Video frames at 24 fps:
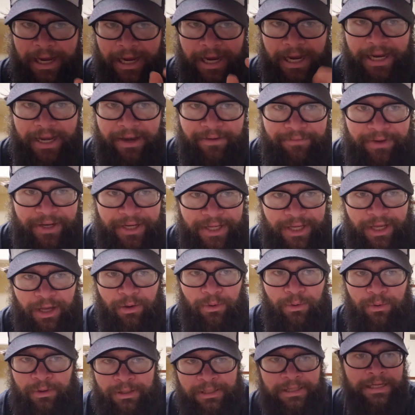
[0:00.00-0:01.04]
in the video.
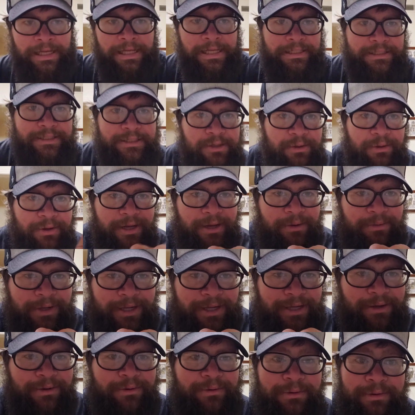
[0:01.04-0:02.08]
So here we
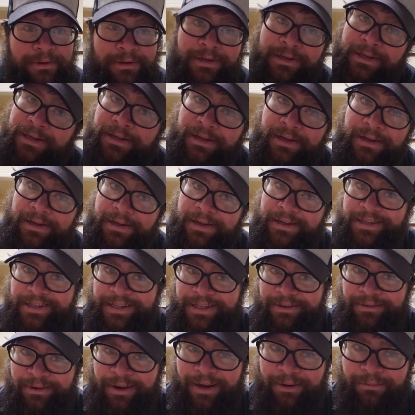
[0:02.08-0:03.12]
go.
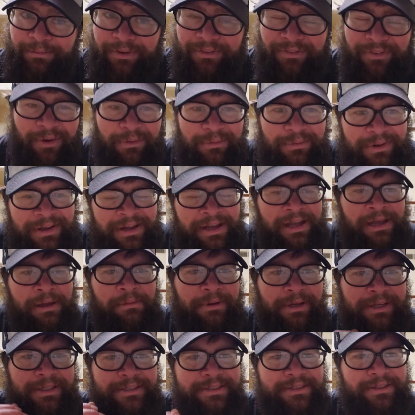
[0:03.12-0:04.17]
You ready to be voting?
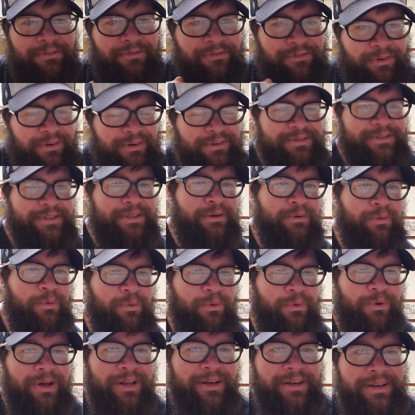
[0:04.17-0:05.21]
Because the first
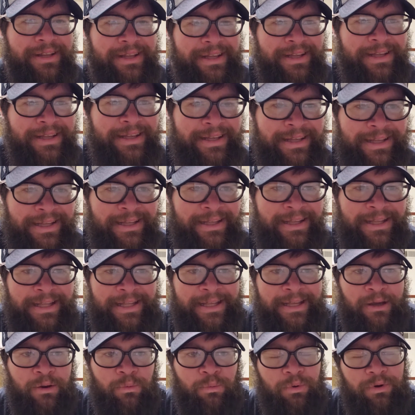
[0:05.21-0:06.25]
one
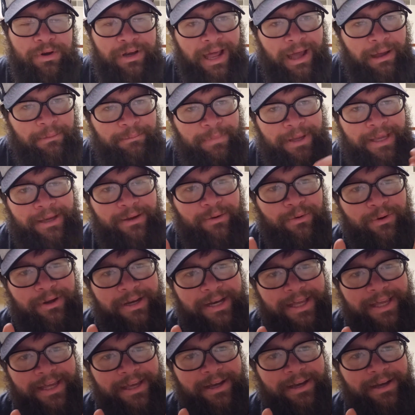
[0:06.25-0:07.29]
will not be on
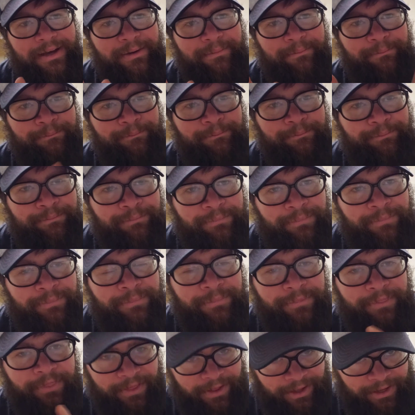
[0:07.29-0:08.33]
a uh,
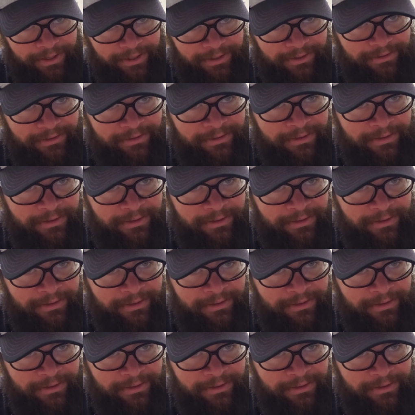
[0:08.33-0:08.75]
thing.